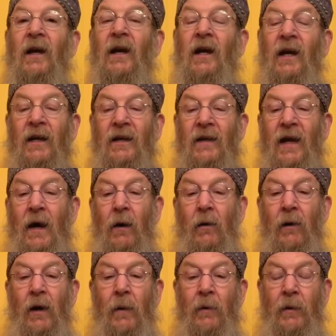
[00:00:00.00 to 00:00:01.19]
And now
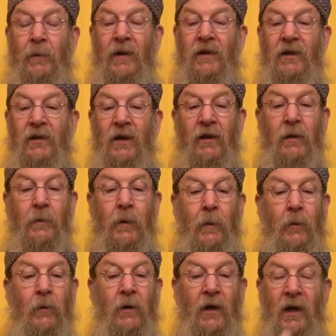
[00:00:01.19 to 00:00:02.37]
I'm going to pinch another
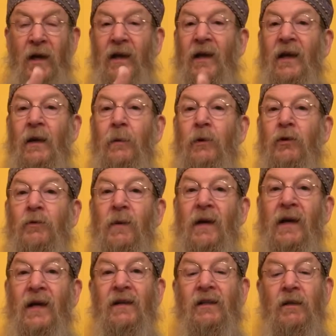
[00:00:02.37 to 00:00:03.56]
bubble. Again, I'm going to use my
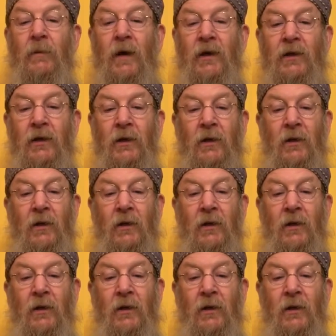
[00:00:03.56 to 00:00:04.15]
hands to measure.